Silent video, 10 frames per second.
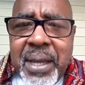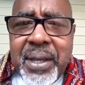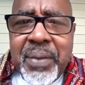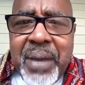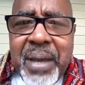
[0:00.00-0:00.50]

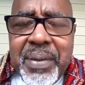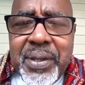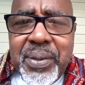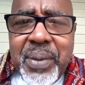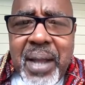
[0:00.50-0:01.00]
your babies,
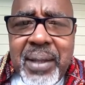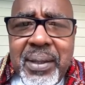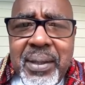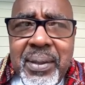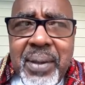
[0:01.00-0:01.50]
you had
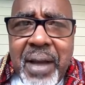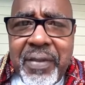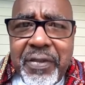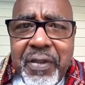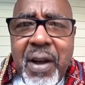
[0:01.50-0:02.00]
to have a
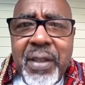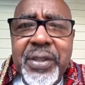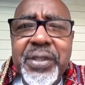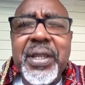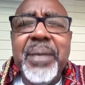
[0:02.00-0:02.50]
fathership.